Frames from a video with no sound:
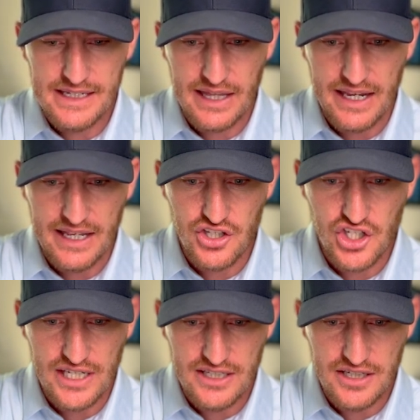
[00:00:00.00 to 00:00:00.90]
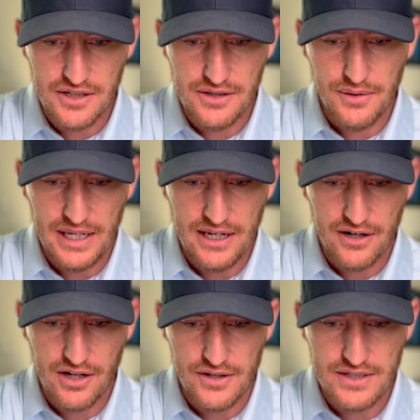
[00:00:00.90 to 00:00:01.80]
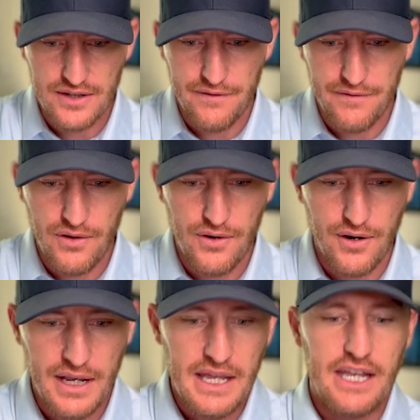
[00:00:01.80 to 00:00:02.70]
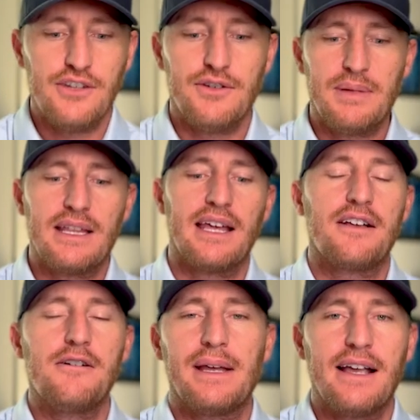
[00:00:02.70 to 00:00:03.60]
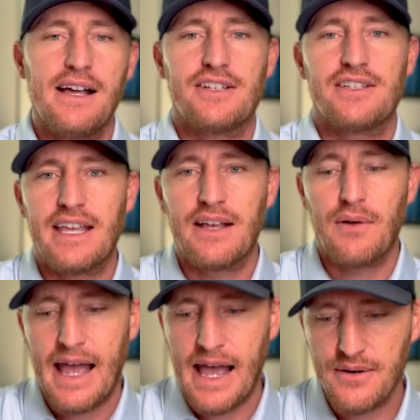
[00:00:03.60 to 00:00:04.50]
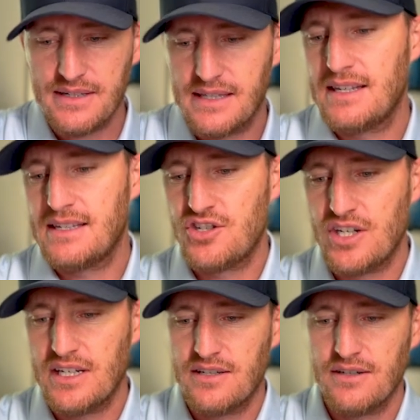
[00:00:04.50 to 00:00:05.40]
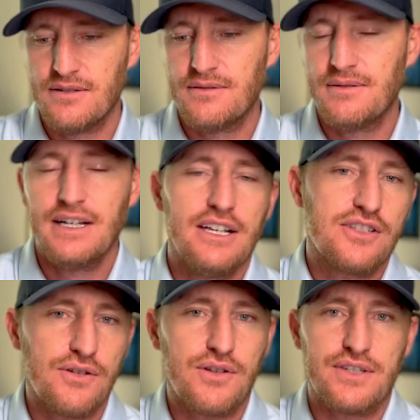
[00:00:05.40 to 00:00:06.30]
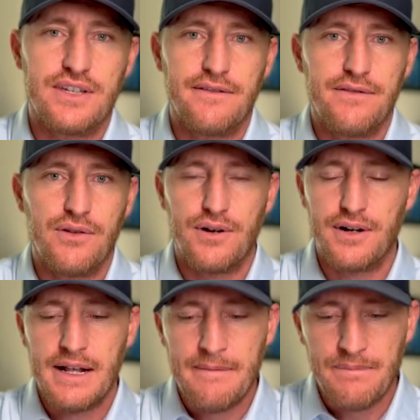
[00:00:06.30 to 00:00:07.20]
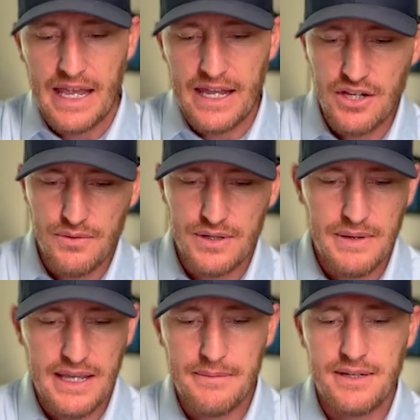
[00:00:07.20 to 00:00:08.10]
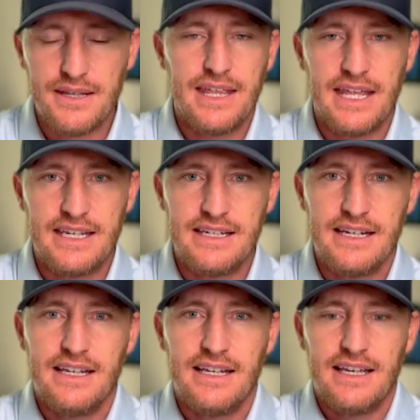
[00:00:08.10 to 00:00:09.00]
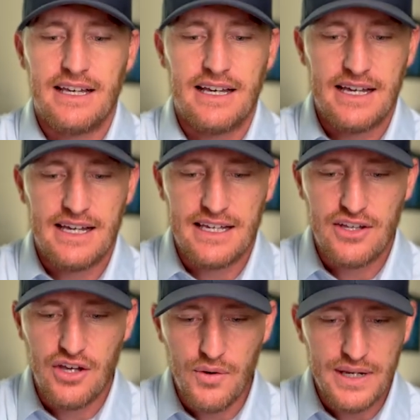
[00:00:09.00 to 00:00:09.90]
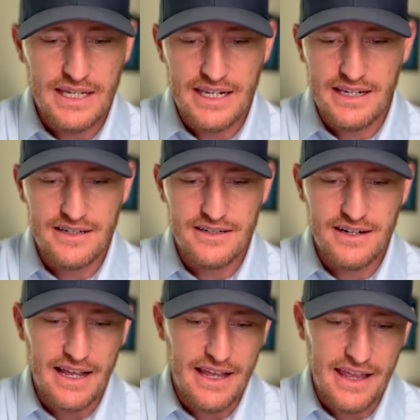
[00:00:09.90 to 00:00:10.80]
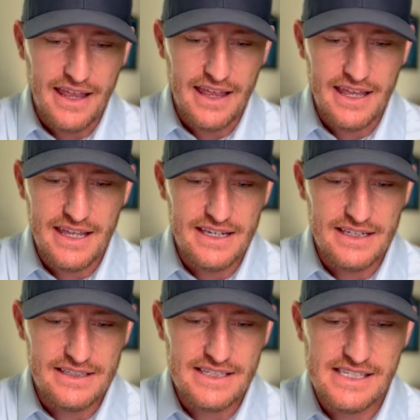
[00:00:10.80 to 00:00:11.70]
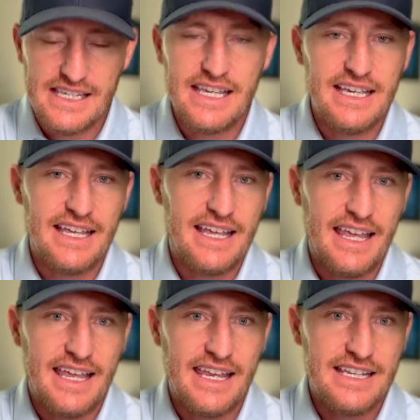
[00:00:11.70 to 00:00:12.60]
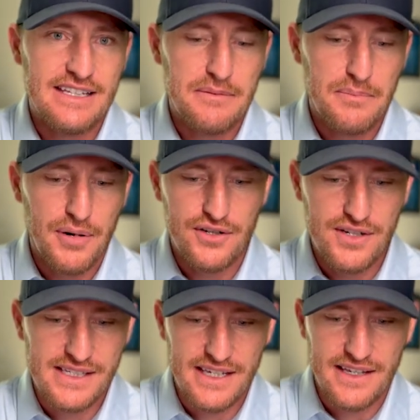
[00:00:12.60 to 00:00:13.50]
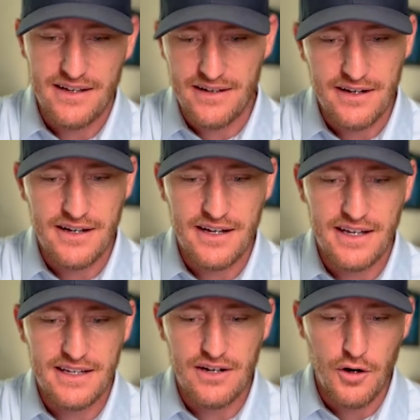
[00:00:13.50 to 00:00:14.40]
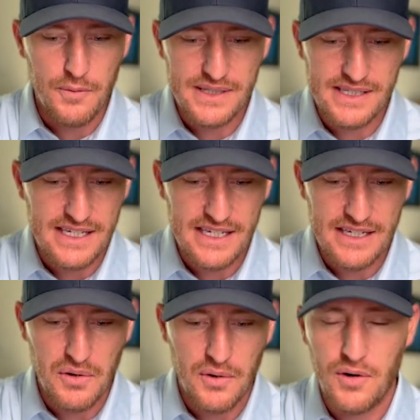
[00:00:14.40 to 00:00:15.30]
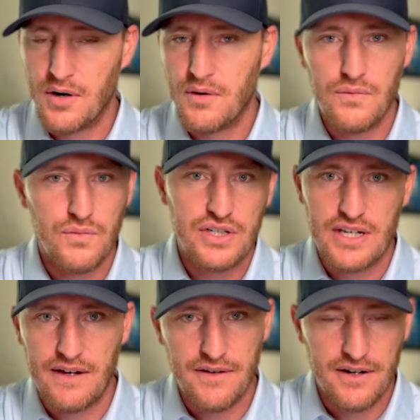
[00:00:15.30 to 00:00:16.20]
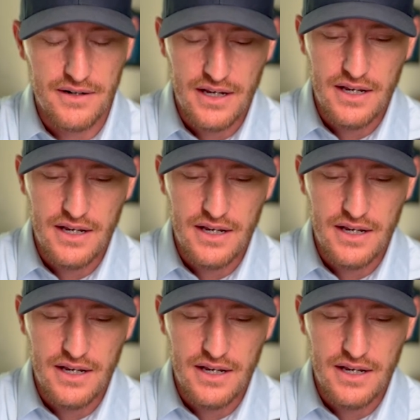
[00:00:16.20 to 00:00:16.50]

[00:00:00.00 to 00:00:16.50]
like a G2 here close to the floor, and you would be like, oh my gosh, like how is this G2 so close on the floor? And you would be able to then go in here and see it and purchase it on OpenSea or whichever